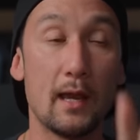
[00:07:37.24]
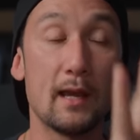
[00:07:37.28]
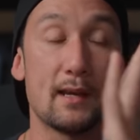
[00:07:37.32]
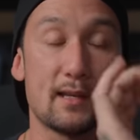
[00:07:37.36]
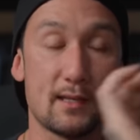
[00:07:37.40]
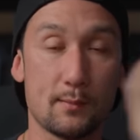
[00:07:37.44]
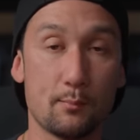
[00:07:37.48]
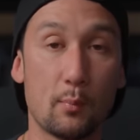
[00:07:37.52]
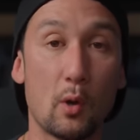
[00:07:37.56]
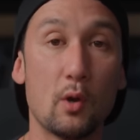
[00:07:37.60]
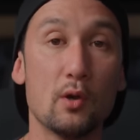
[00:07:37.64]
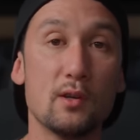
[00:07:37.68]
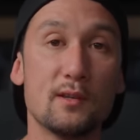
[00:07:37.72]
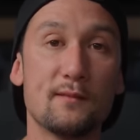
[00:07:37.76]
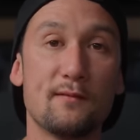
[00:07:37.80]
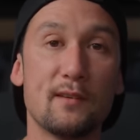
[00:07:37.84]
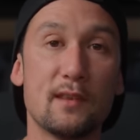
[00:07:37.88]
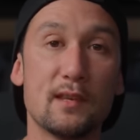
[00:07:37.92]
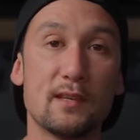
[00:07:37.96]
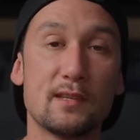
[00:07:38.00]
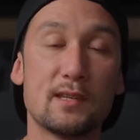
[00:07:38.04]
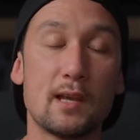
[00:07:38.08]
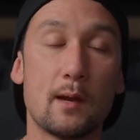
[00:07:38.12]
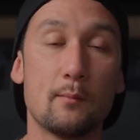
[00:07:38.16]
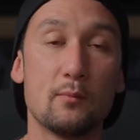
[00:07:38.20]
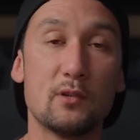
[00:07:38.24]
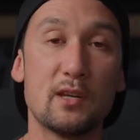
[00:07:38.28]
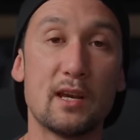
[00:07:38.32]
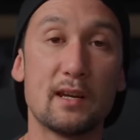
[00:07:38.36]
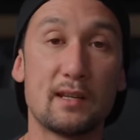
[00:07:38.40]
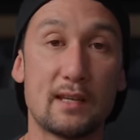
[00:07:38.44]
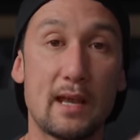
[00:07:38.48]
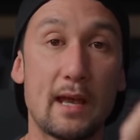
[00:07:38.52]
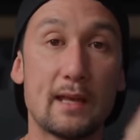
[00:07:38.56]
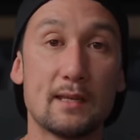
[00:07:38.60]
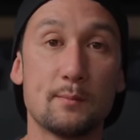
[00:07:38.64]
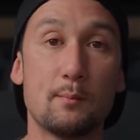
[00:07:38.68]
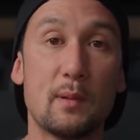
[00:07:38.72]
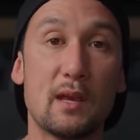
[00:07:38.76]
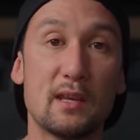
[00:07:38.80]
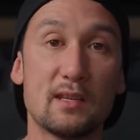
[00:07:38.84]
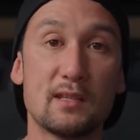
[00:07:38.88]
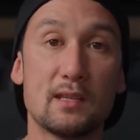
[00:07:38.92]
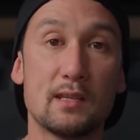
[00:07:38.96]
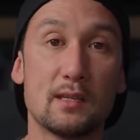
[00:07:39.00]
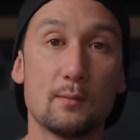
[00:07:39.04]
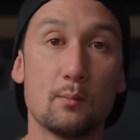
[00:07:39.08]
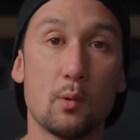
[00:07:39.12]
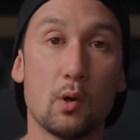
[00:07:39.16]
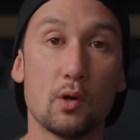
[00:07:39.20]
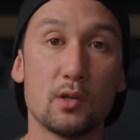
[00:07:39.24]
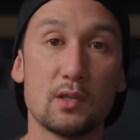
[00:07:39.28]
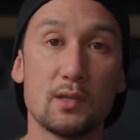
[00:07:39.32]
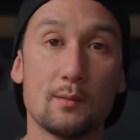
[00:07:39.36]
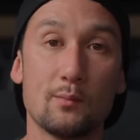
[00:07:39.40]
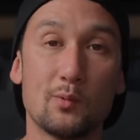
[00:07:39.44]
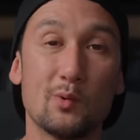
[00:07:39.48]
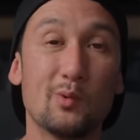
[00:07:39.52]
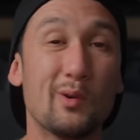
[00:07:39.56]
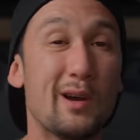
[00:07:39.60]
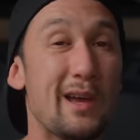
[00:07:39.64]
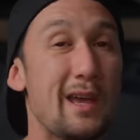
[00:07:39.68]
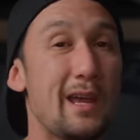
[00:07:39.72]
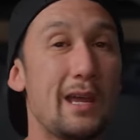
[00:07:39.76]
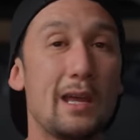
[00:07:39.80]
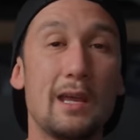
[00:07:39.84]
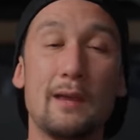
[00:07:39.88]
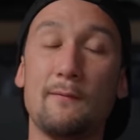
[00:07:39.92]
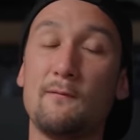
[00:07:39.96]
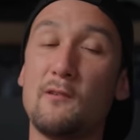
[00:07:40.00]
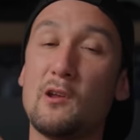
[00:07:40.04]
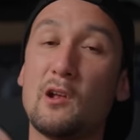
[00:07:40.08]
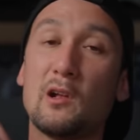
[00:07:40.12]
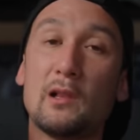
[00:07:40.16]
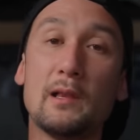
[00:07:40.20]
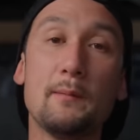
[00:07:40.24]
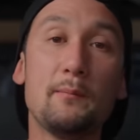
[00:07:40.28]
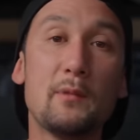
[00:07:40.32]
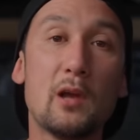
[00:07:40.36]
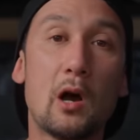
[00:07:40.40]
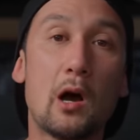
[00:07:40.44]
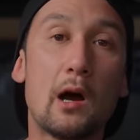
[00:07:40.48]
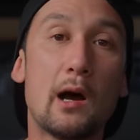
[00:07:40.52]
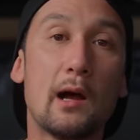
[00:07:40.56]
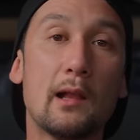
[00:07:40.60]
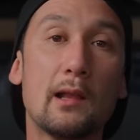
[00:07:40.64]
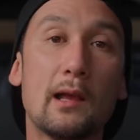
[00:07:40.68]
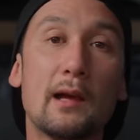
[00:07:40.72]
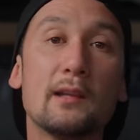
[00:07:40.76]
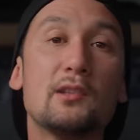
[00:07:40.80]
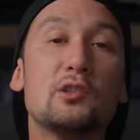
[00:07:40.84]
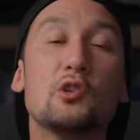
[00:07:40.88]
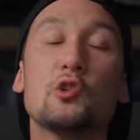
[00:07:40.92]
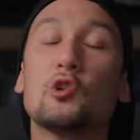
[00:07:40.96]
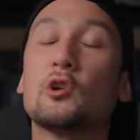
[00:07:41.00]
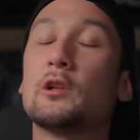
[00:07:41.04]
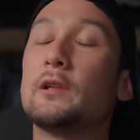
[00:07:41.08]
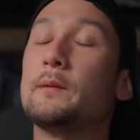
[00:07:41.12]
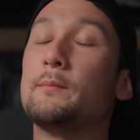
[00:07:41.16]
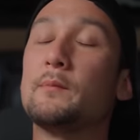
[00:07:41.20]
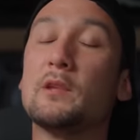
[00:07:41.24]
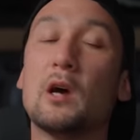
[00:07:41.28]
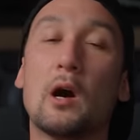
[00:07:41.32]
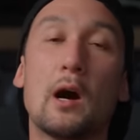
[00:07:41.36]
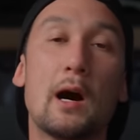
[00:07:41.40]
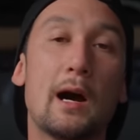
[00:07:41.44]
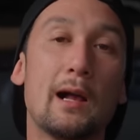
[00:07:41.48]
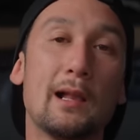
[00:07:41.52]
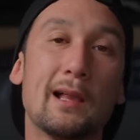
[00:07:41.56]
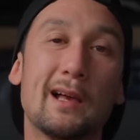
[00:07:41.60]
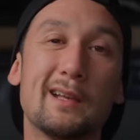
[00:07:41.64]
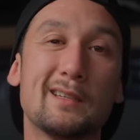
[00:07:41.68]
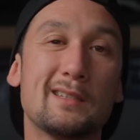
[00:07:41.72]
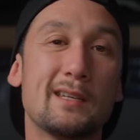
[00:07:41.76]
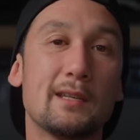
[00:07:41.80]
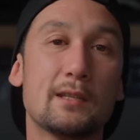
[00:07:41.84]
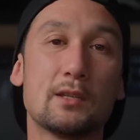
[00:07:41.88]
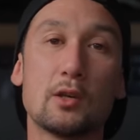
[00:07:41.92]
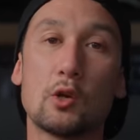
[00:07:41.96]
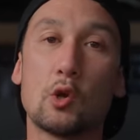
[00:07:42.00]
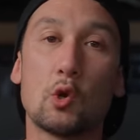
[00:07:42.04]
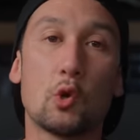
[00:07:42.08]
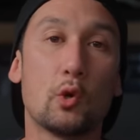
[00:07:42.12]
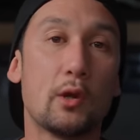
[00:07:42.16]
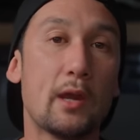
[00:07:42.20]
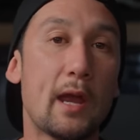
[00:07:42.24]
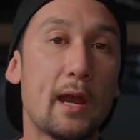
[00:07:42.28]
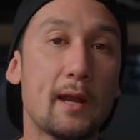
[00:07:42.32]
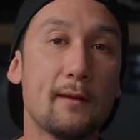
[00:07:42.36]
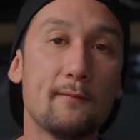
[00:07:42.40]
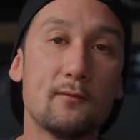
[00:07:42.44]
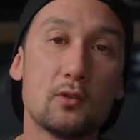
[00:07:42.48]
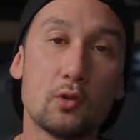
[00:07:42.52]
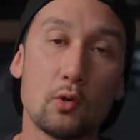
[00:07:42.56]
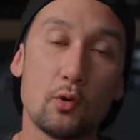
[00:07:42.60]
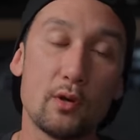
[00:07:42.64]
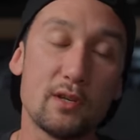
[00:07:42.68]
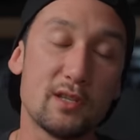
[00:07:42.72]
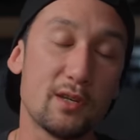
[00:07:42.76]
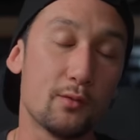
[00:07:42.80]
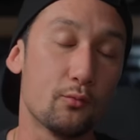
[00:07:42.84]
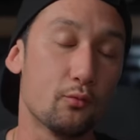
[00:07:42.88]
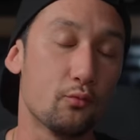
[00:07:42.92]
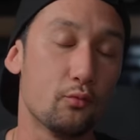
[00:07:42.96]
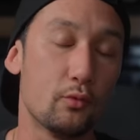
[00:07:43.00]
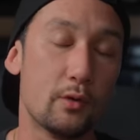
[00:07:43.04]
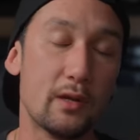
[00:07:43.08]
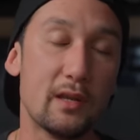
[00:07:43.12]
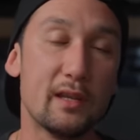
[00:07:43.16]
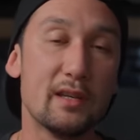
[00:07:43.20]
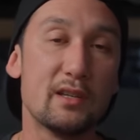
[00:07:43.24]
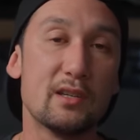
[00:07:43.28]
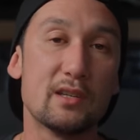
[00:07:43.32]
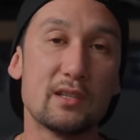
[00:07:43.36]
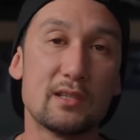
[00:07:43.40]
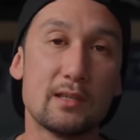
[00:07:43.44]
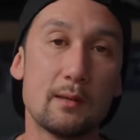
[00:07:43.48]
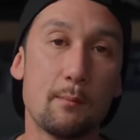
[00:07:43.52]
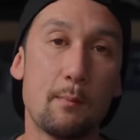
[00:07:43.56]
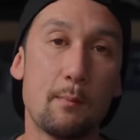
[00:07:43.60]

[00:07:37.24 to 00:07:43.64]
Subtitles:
expose for the subject as best as possible. If you clip the highlights, you clip the highlights. It's a creative choice. It really just